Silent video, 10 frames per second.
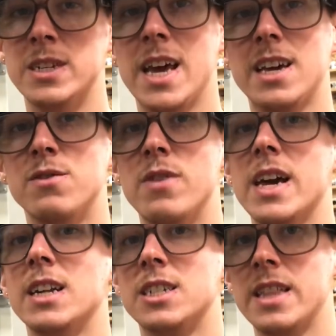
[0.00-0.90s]
and take
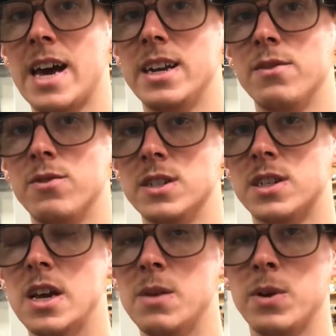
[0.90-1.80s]
advantage of that
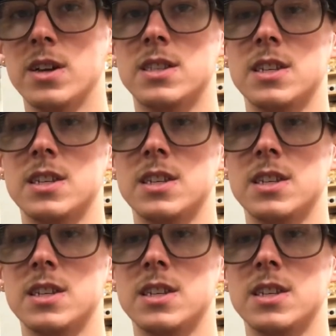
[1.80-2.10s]
difference because